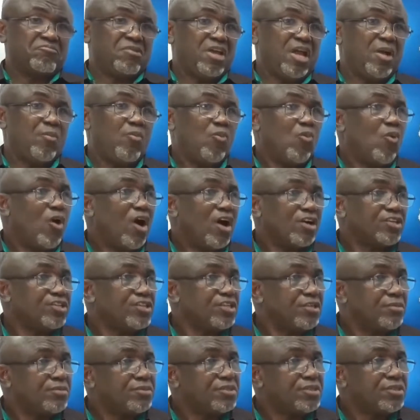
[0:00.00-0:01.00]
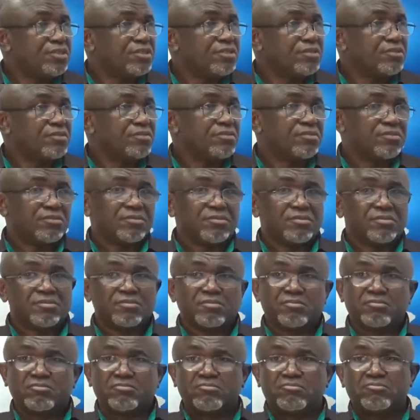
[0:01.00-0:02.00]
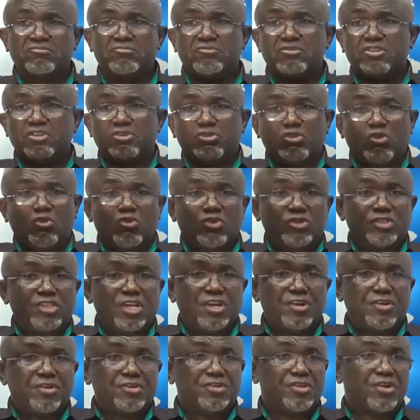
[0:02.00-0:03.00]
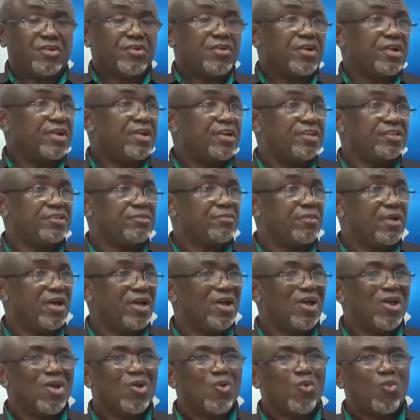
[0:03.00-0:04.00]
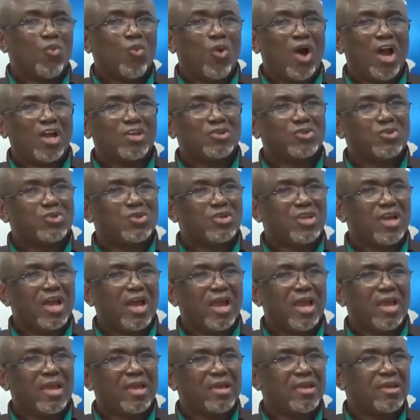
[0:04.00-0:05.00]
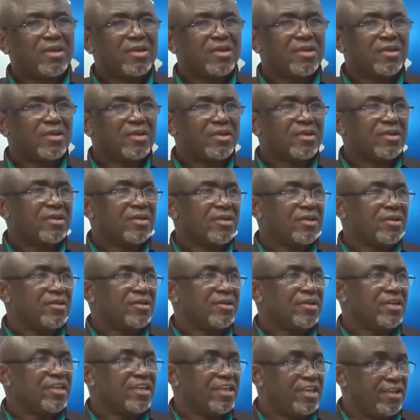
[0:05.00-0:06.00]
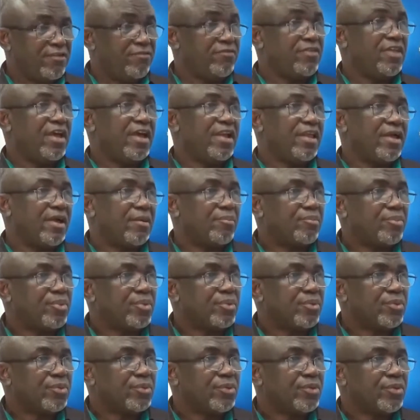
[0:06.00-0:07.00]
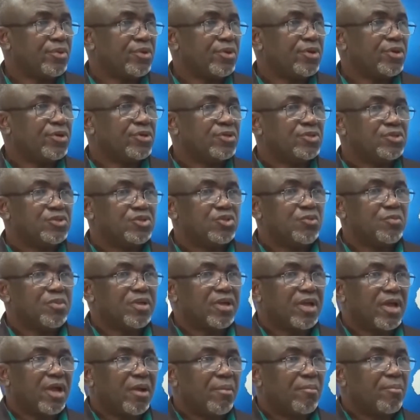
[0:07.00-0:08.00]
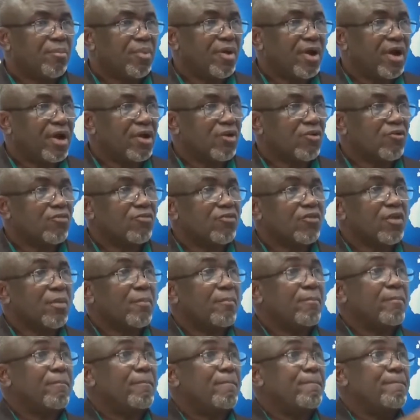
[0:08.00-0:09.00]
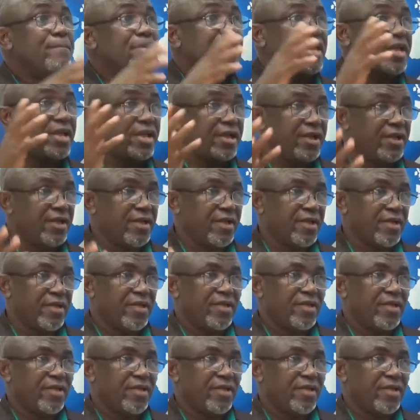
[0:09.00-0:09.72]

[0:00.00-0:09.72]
I'm worshipped. This whole territory is mine. Why should I give that up to become part of a bigger...